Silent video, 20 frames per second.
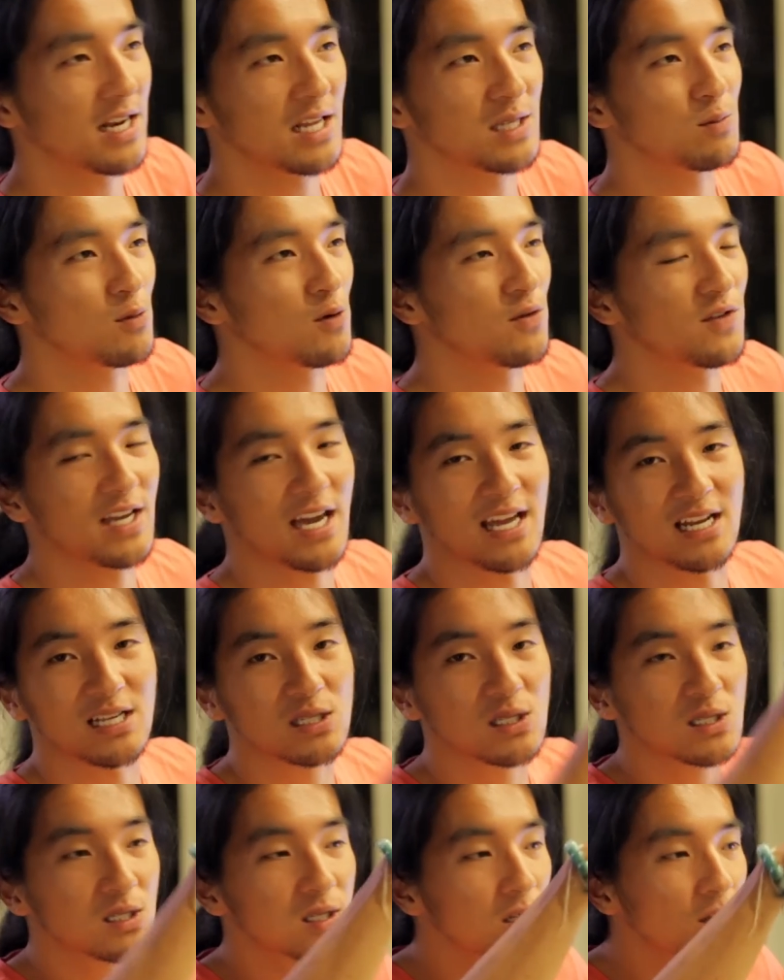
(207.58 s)
and it's moving at
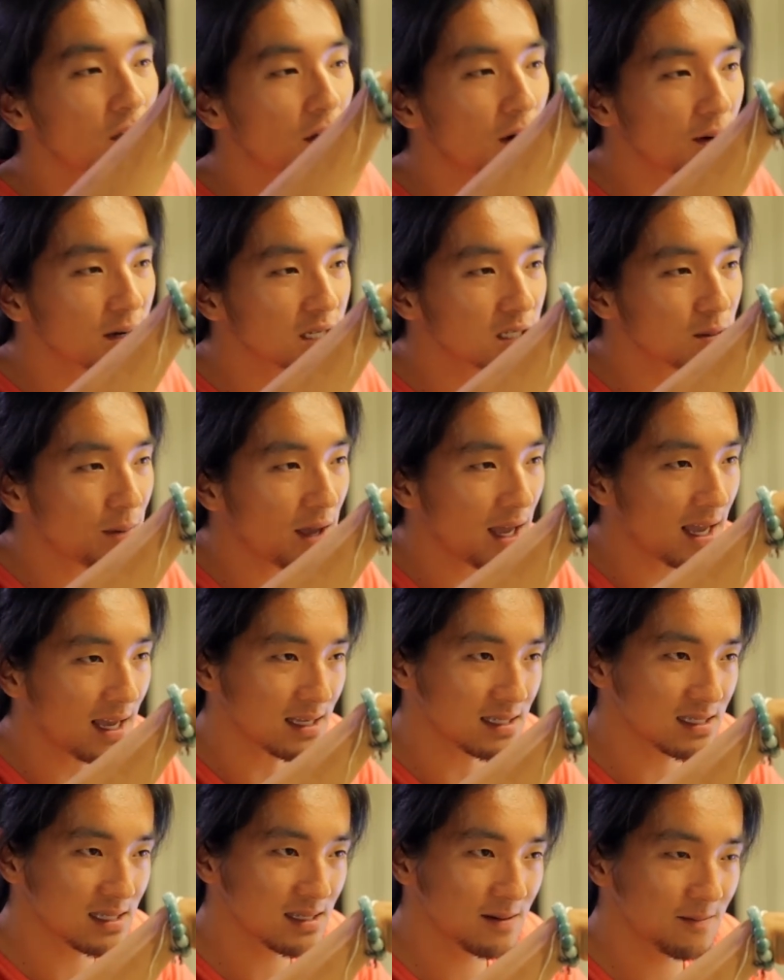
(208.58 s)
its slowest
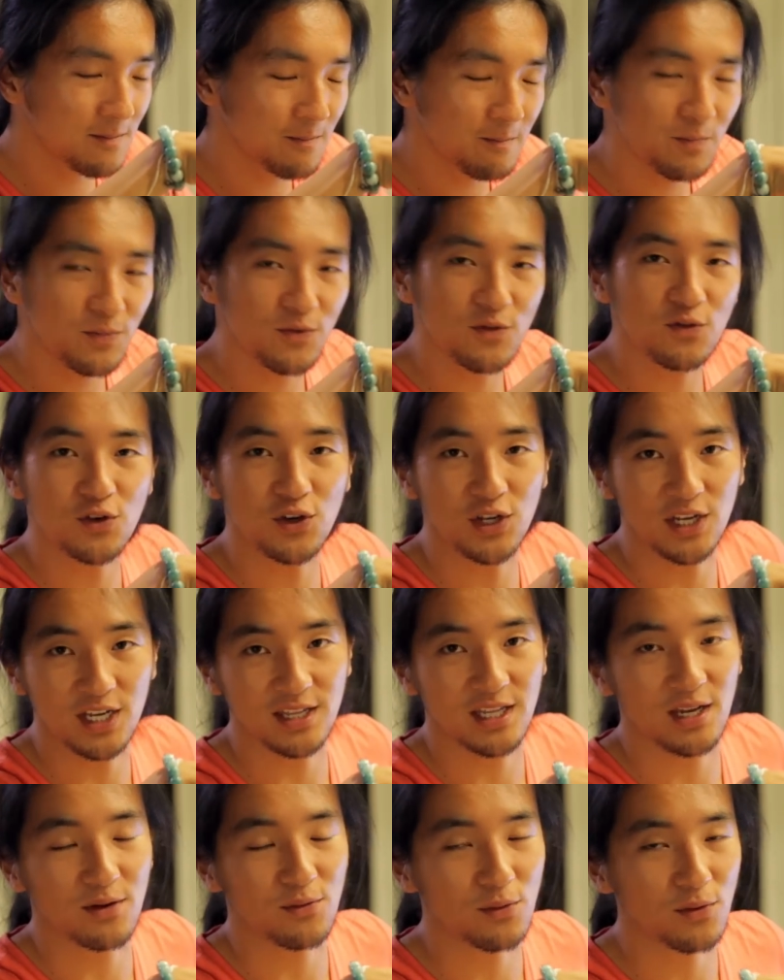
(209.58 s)
pace where you
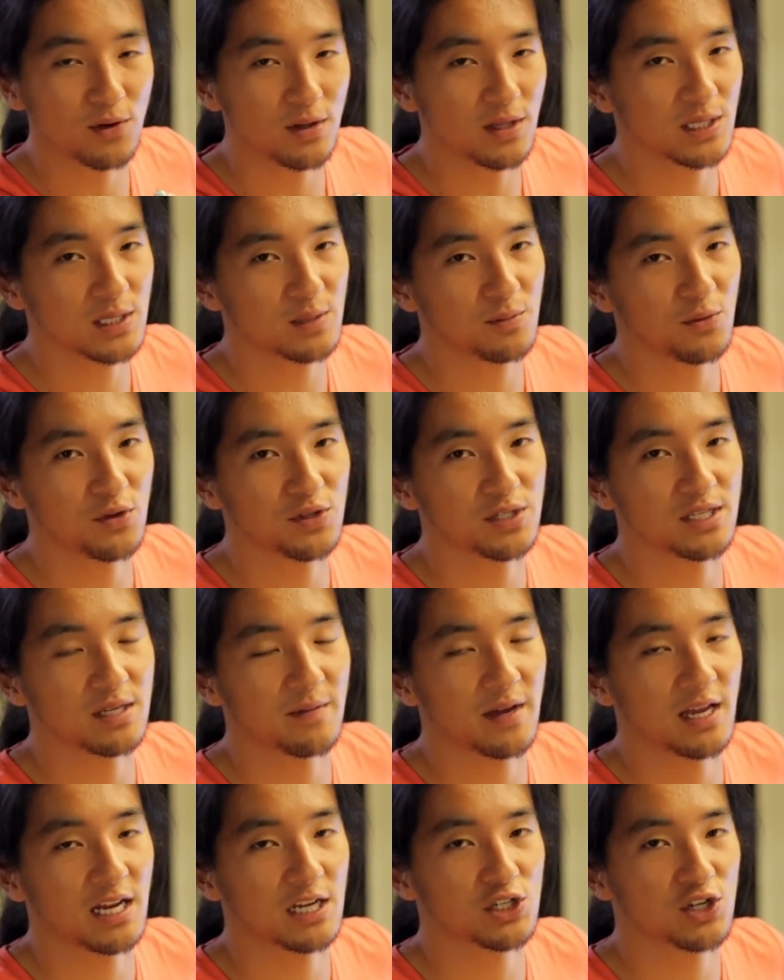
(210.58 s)
get that really smooth
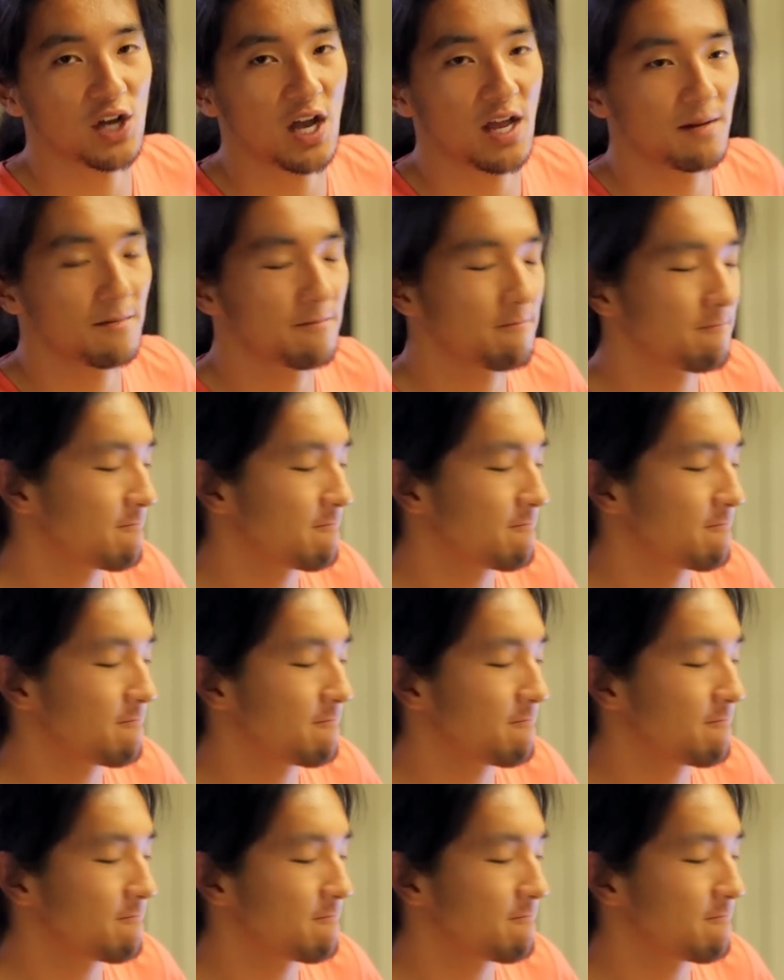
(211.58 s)
cinematic shot.